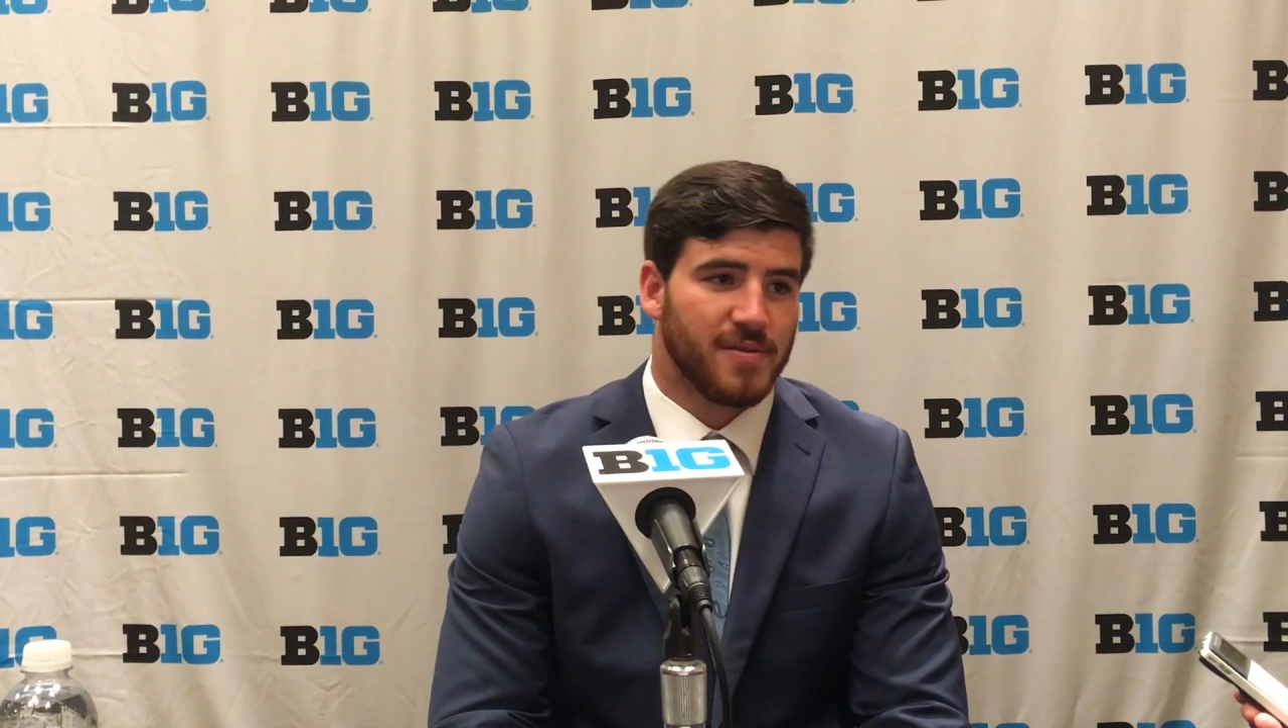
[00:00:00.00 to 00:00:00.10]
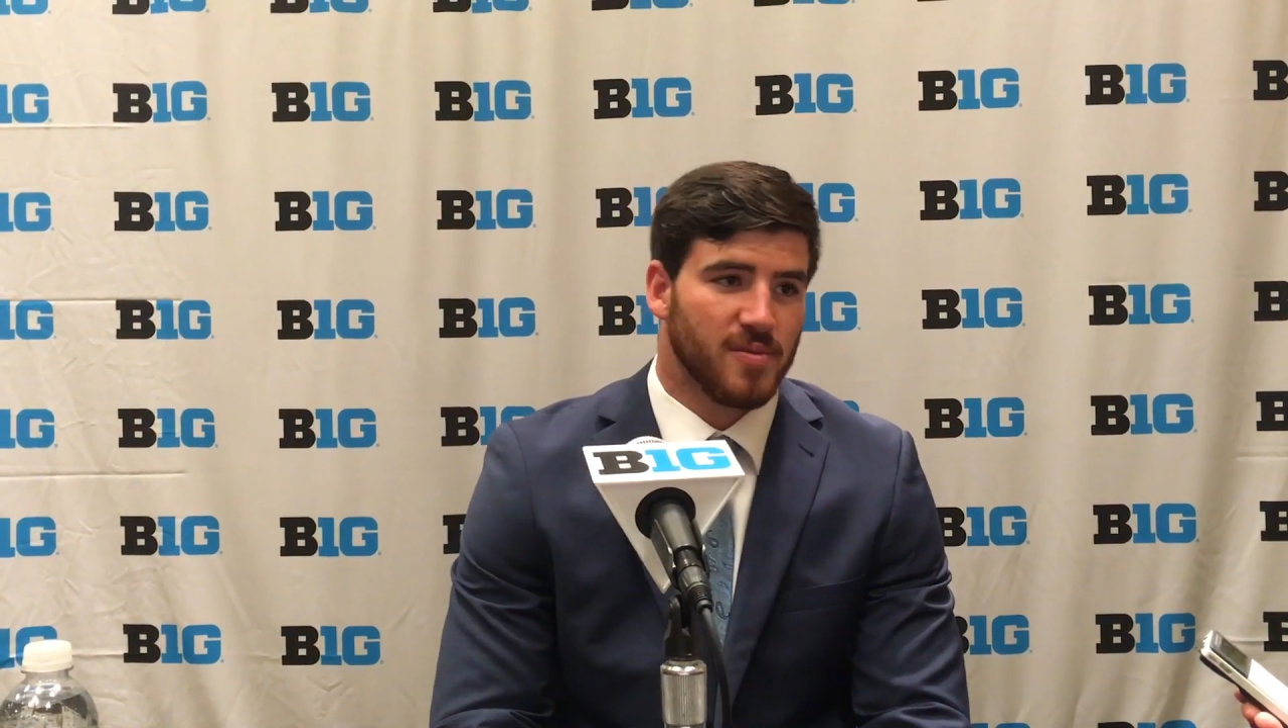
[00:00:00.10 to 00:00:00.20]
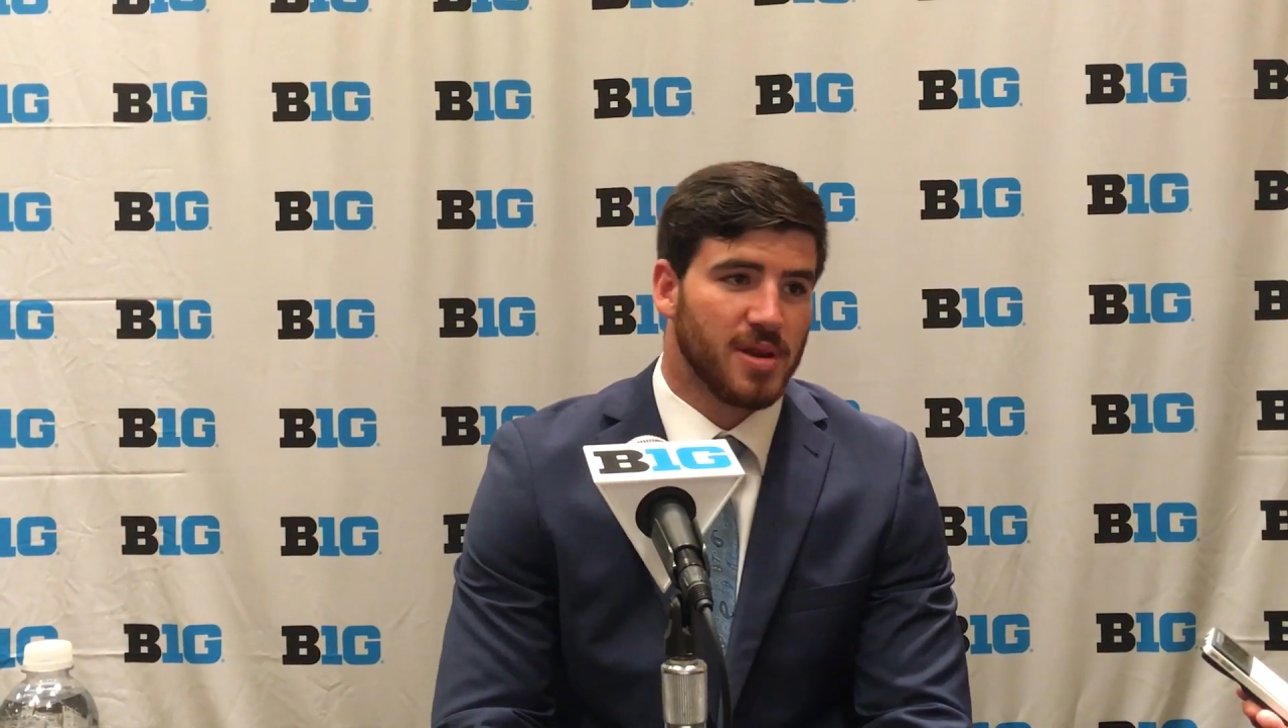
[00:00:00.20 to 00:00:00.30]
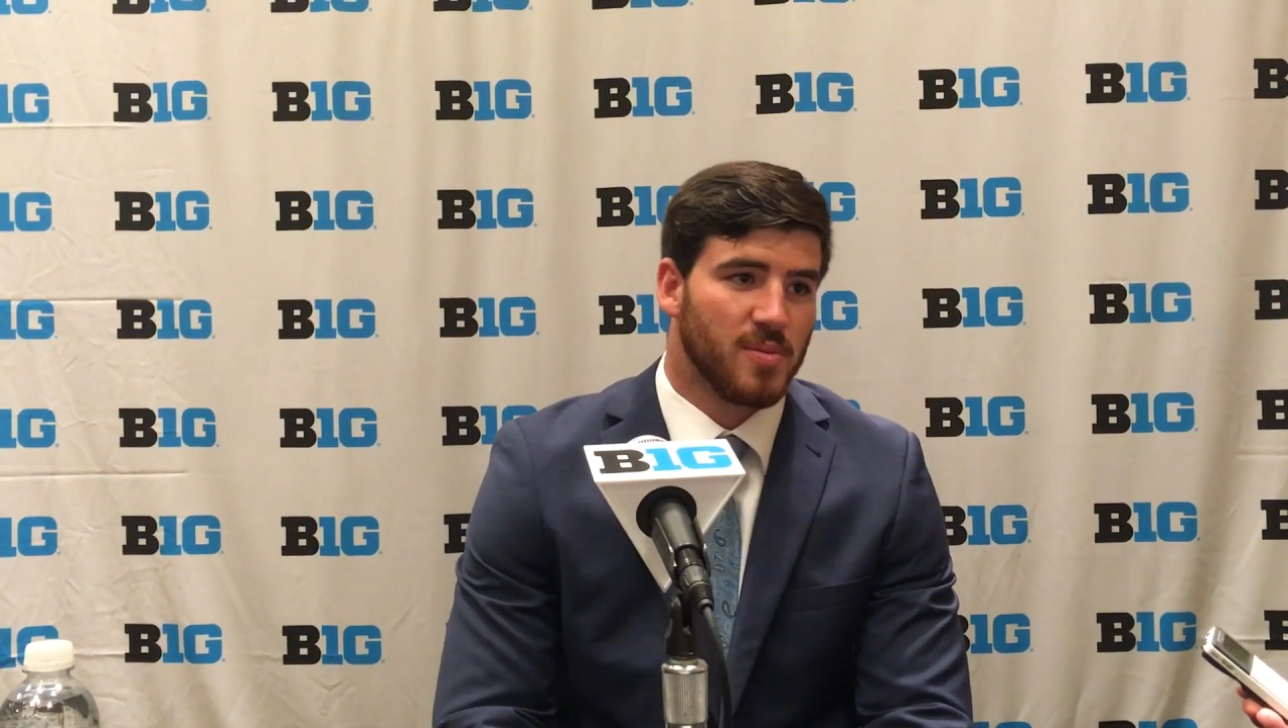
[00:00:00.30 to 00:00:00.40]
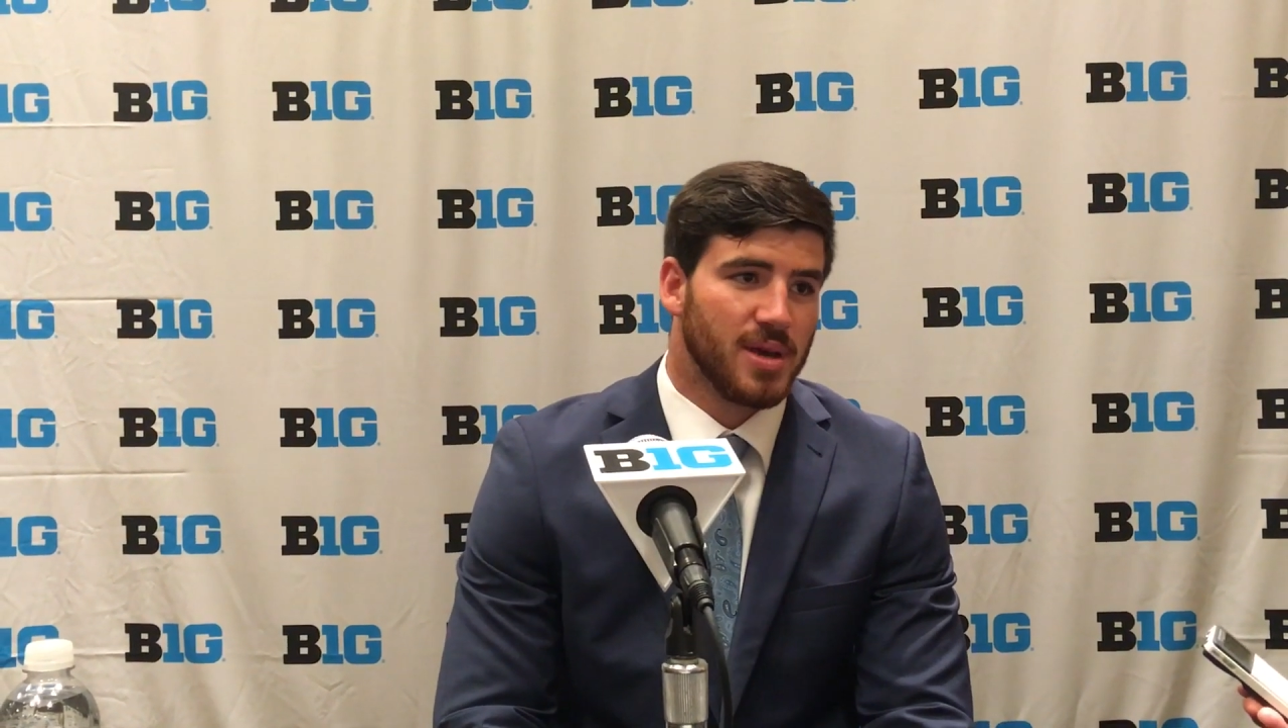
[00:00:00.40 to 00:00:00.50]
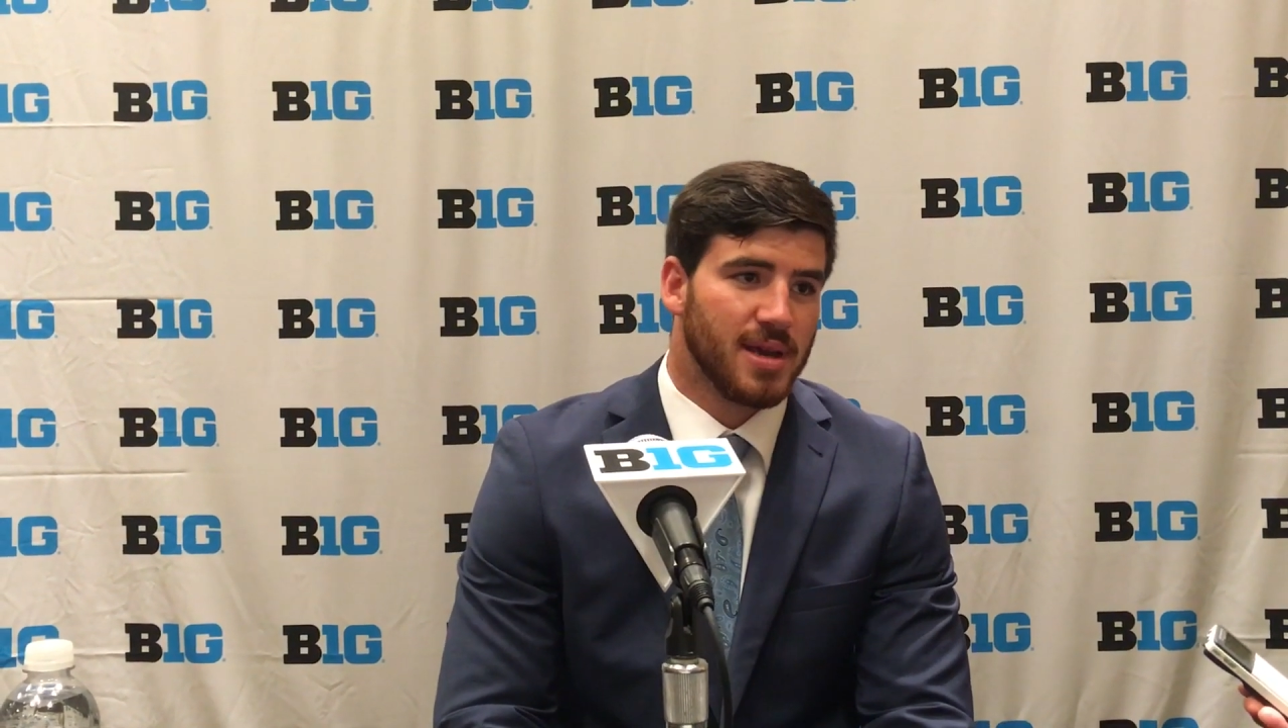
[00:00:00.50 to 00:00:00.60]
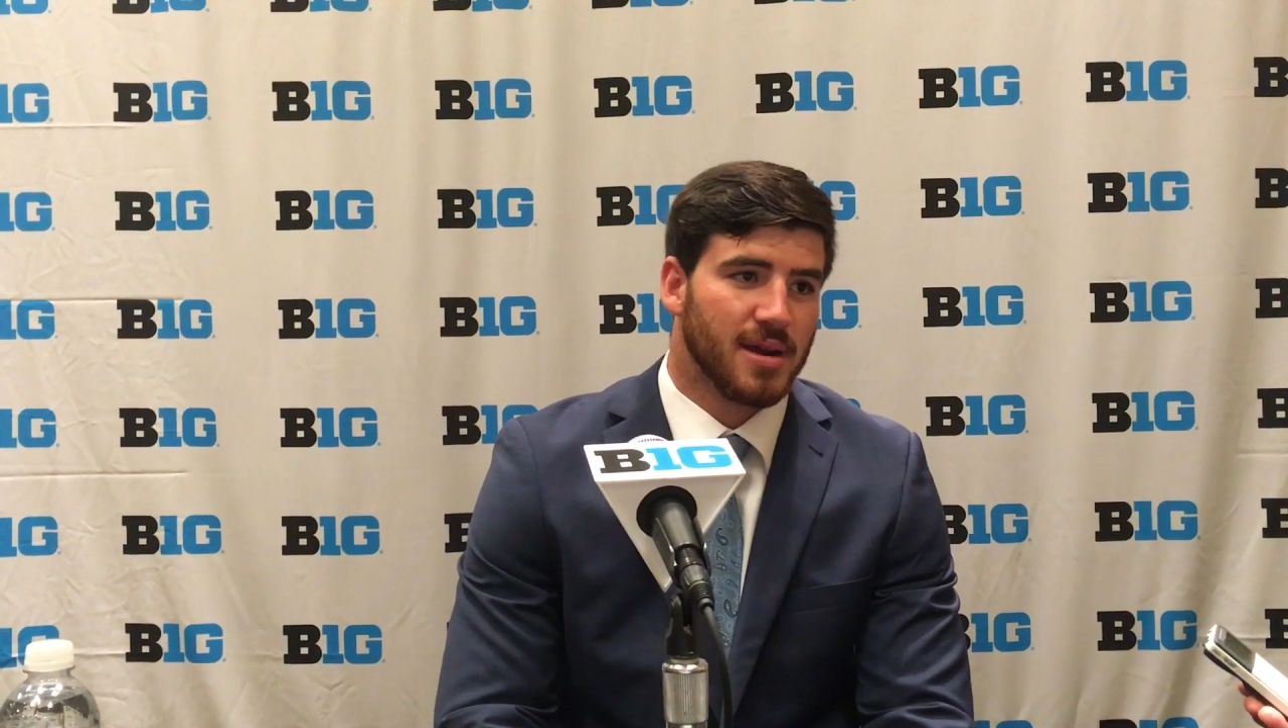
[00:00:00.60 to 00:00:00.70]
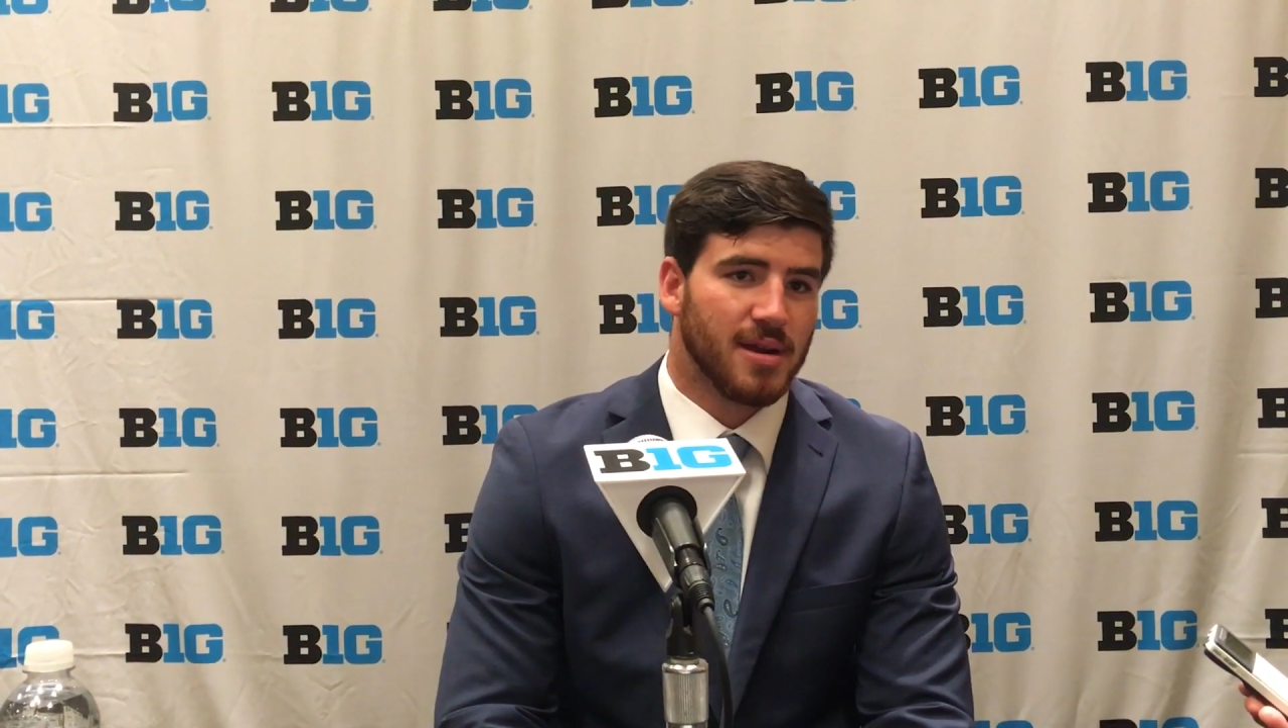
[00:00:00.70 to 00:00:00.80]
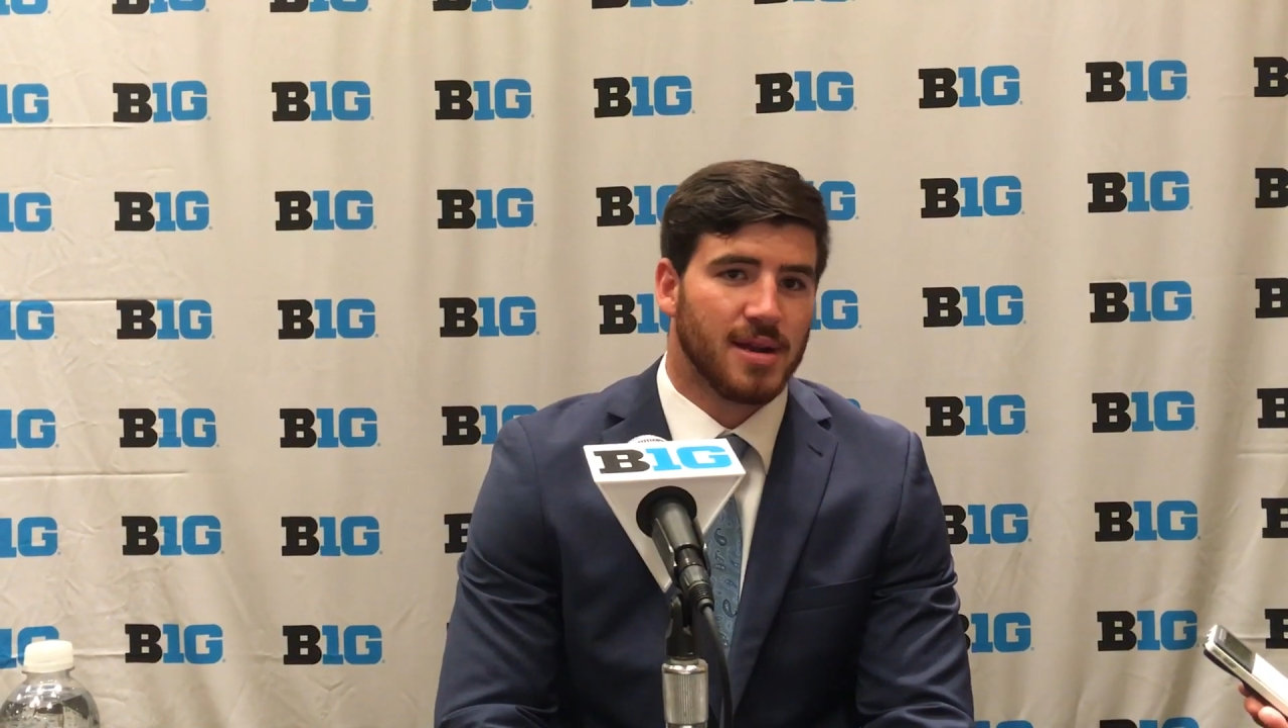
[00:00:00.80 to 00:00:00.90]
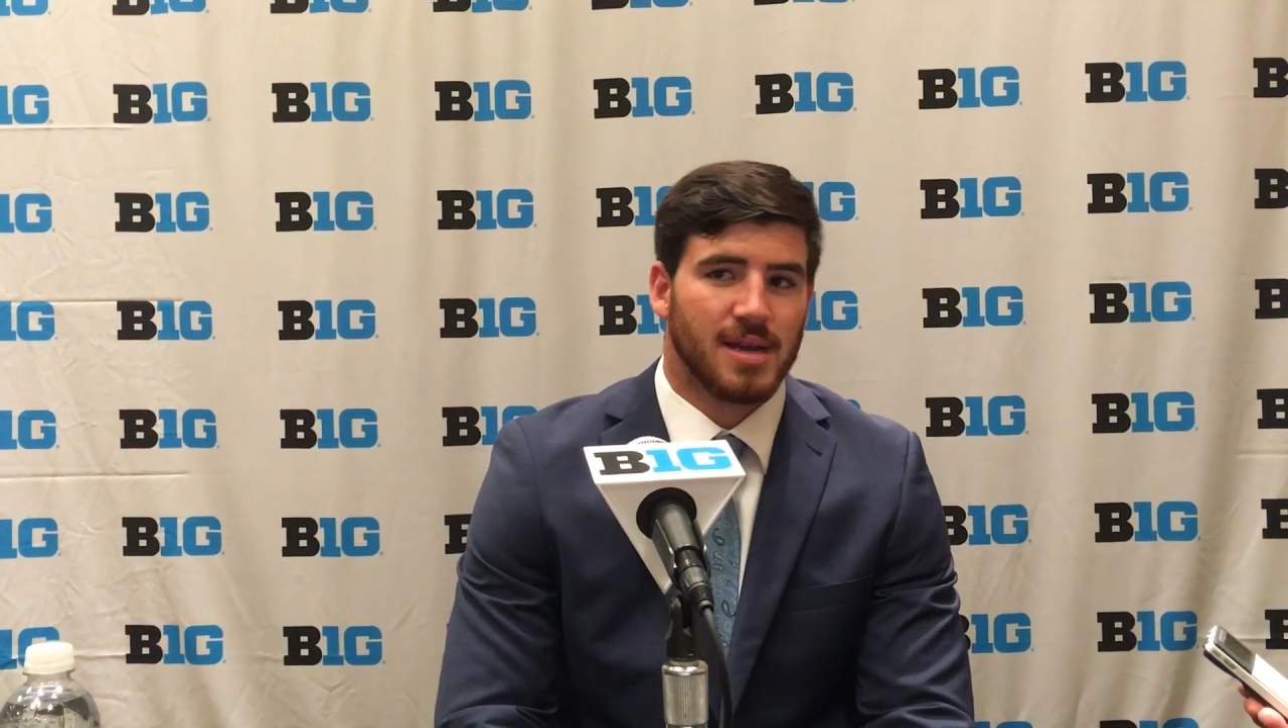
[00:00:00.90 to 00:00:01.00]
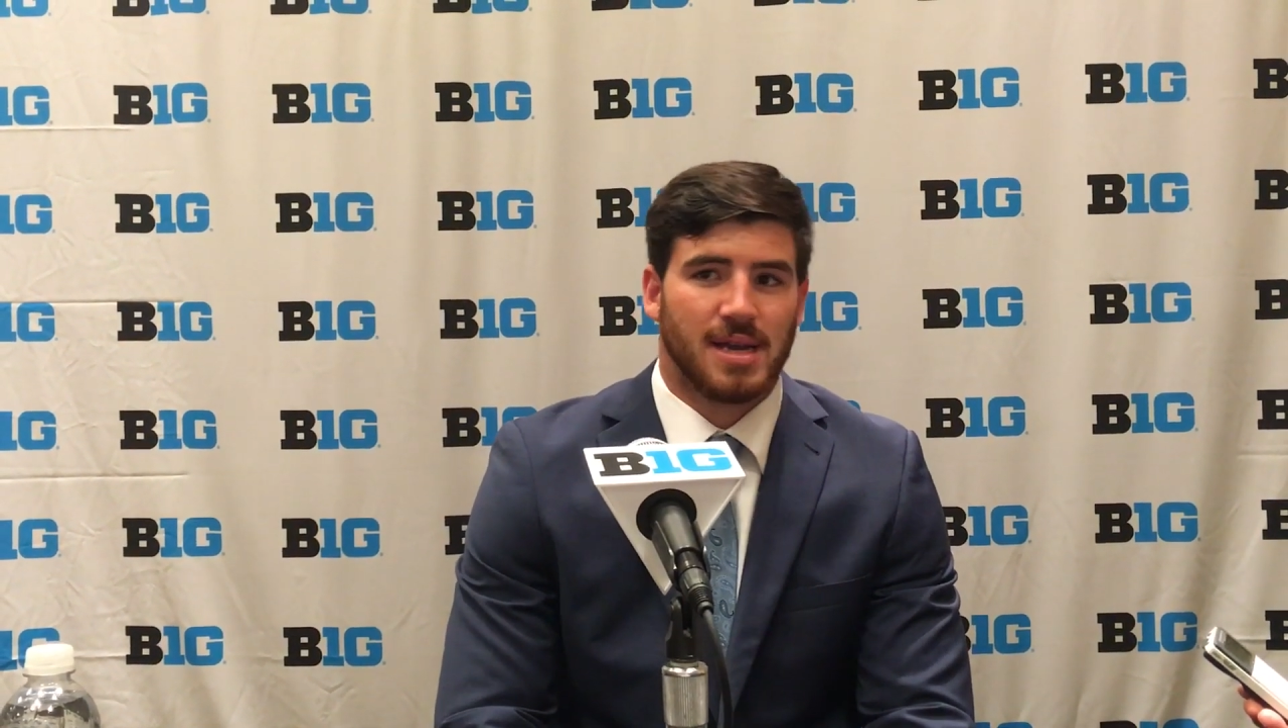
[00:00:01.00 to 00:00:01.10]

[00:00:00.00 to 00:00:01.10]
for me to be here